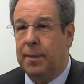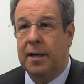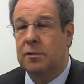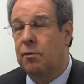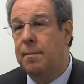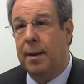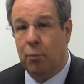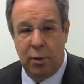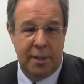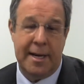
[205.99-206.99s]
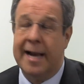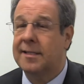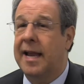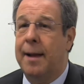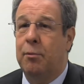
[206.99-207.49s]
Because remember, when the
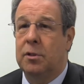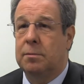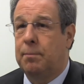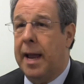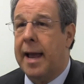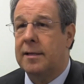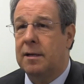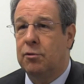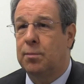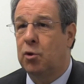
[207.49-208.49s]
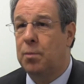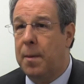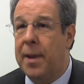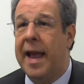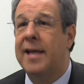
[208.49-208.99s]
tax cap was passed, it was supposed to
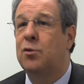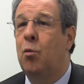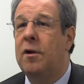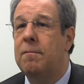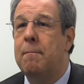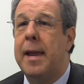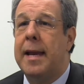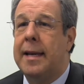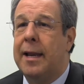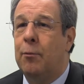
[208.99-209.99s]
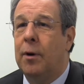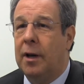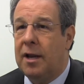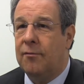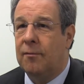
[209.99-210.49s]
be passed with mandate
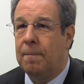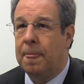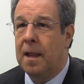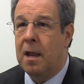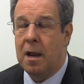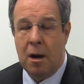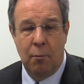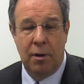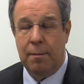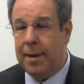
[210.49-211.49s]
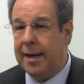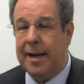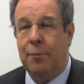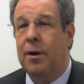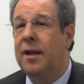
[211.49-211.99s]
relief. Well, the
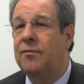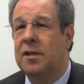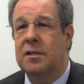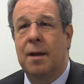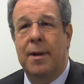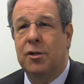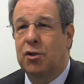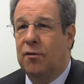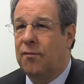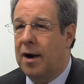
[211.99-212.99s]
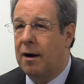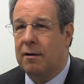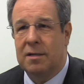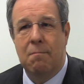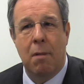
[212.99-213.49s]
mandate relief that's come out so
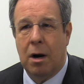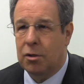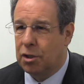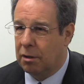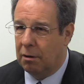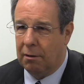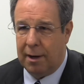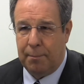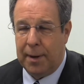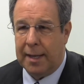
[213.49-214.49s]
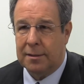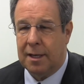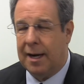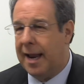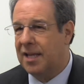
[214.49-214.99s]
far is marginal at best
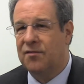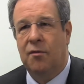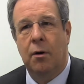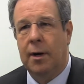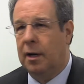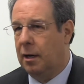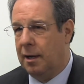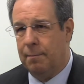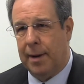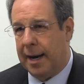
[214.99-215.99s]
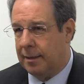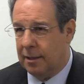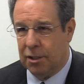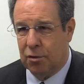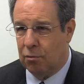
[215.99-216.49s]
and has very little impact
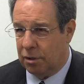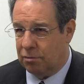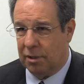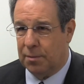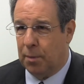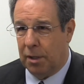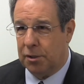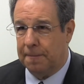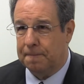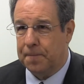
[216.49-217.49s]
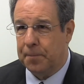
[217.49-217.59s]
on the school district's budget.